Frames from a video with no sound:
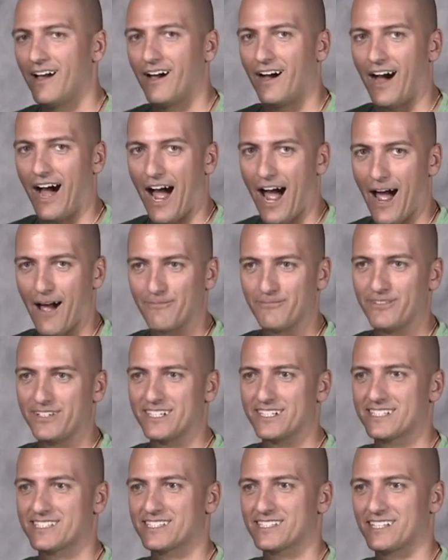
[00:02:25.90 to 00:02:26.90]

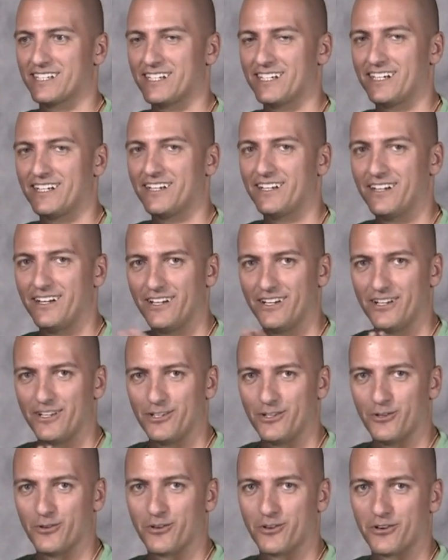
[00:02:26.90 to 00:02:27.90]
Obviously,
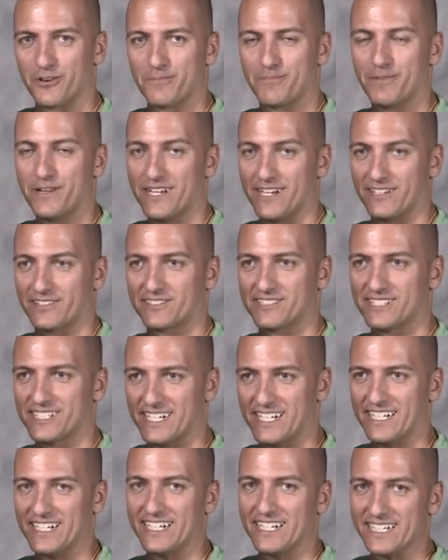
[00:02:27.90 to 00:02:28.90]
your
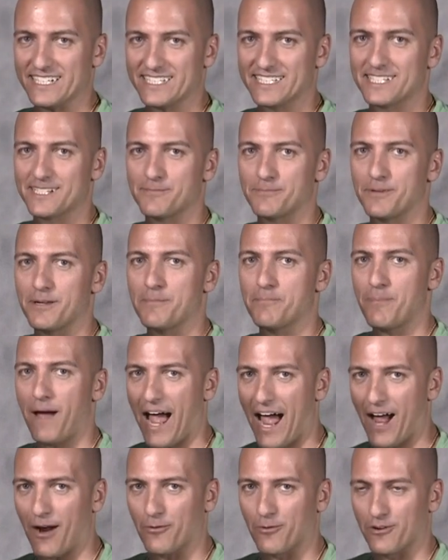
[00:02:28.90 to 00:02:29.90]
PLC needs to be
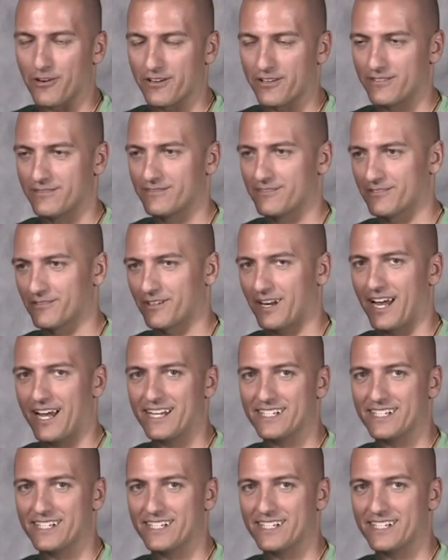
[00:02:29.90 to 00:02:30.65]
powered, okay?